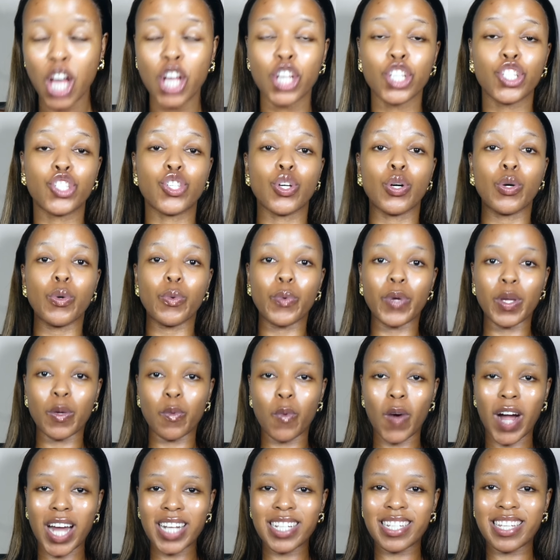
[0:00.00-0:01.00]
So we
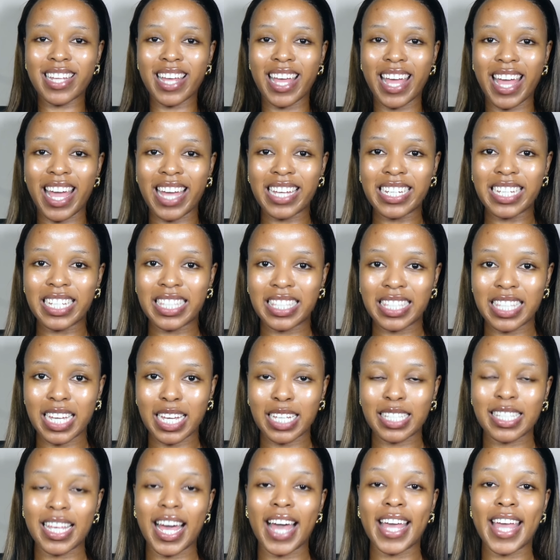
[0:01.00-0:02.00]
ended
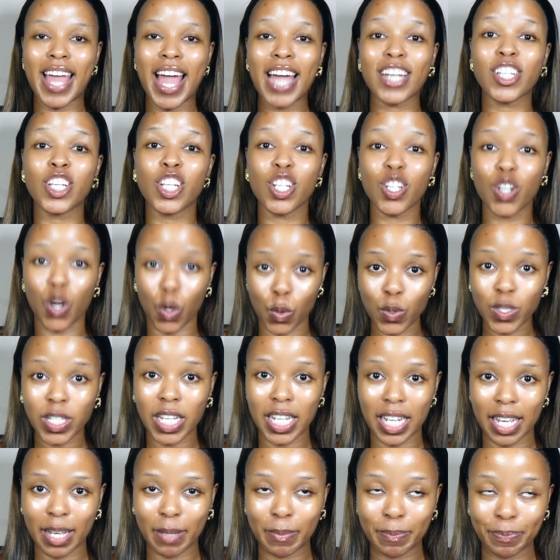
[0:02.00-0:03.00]
things. I actually
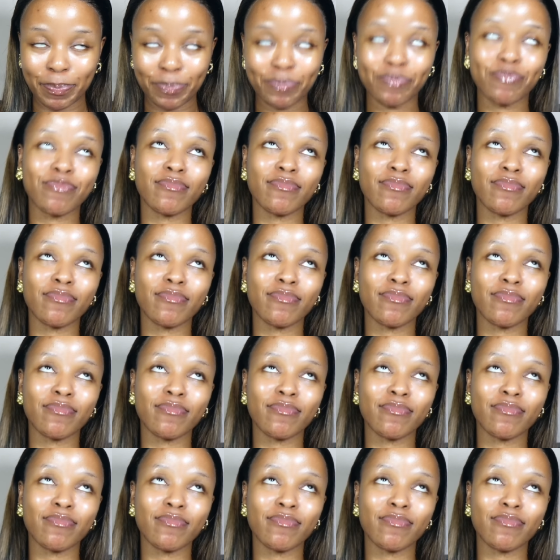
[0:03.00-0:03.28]
ghosted him.